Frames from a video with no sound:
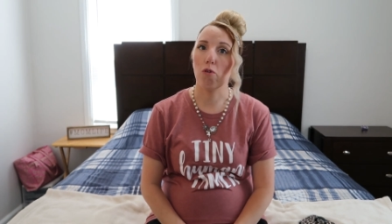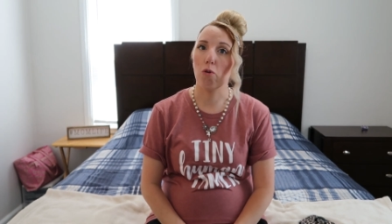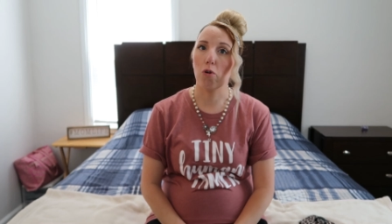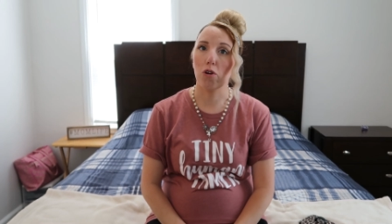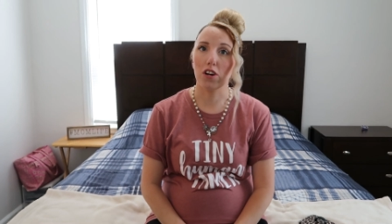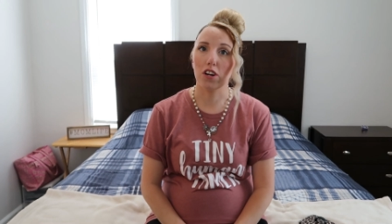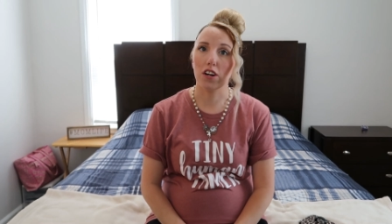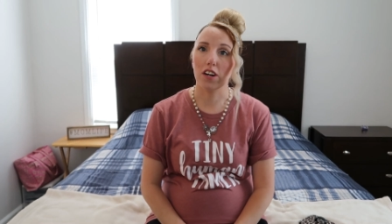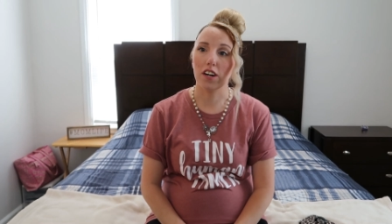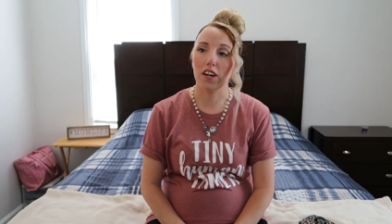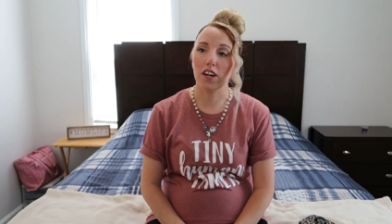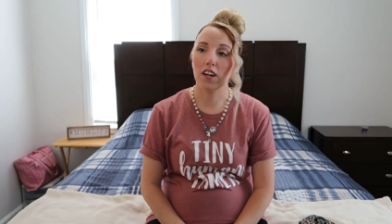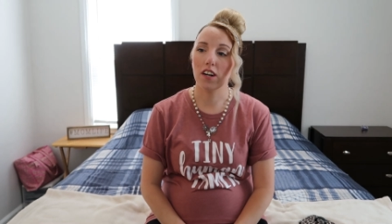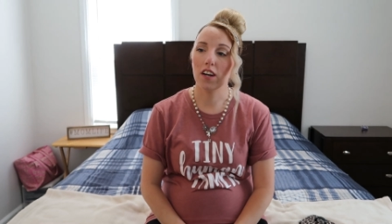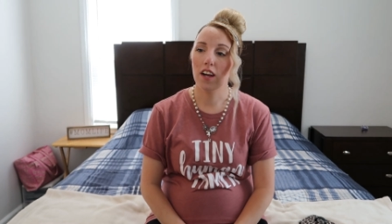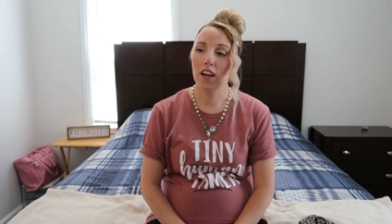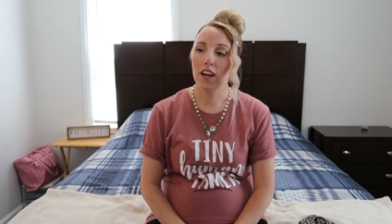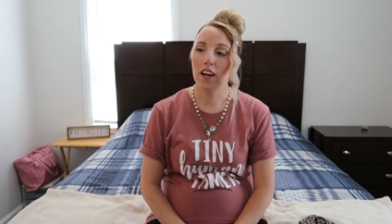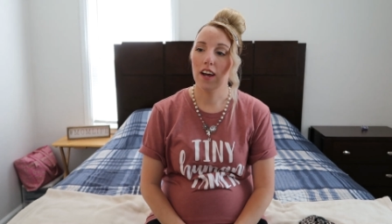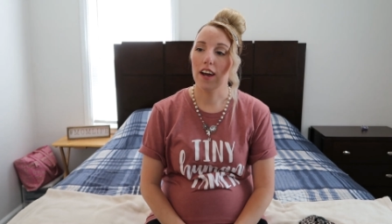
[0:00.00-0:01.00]
for
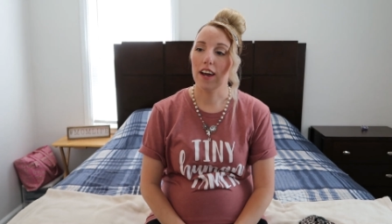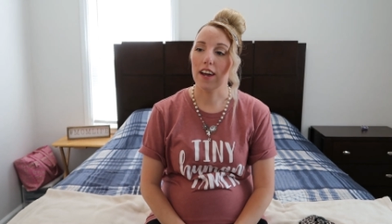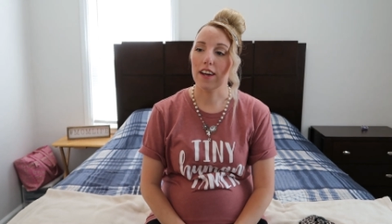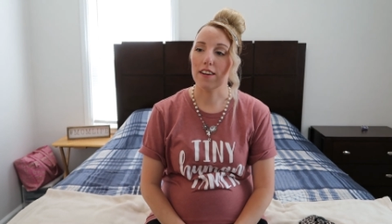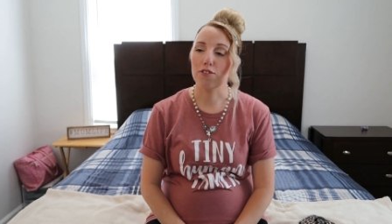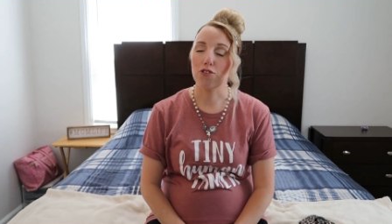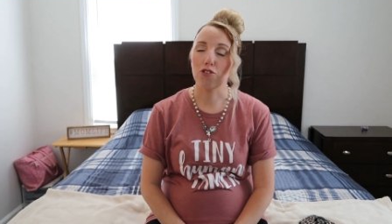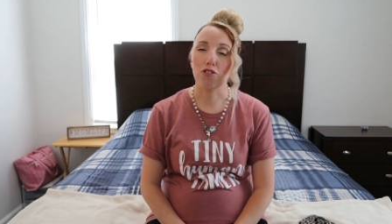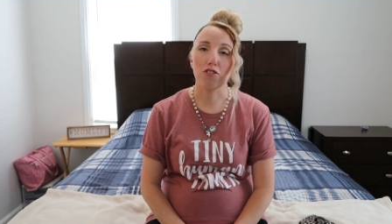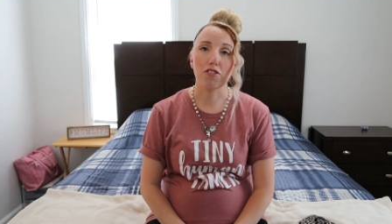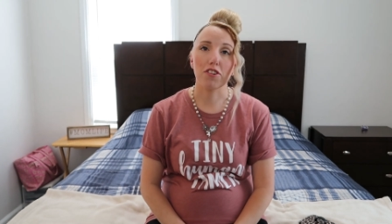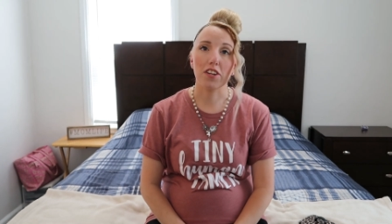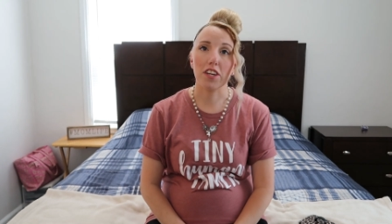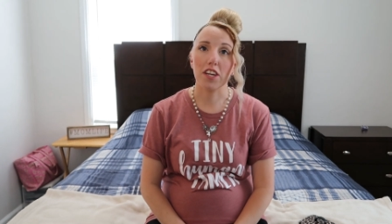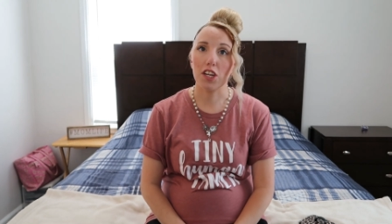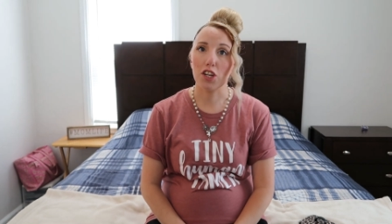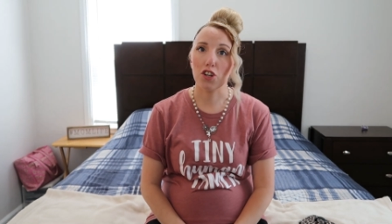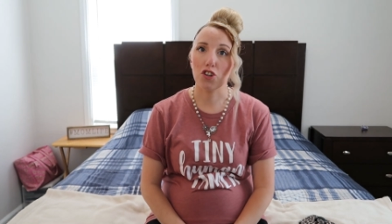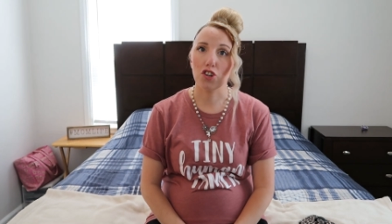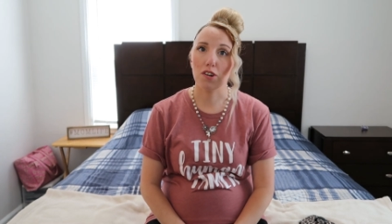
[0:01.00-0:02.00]
a certain
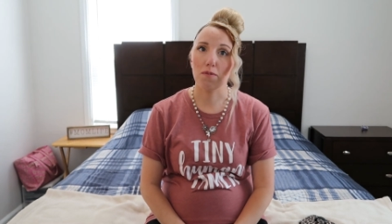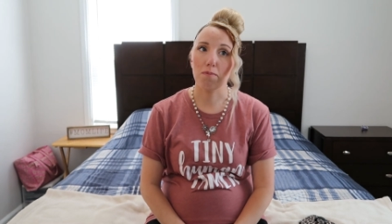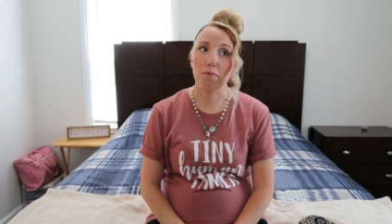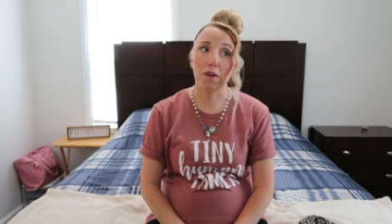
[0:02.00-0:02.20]
occasion.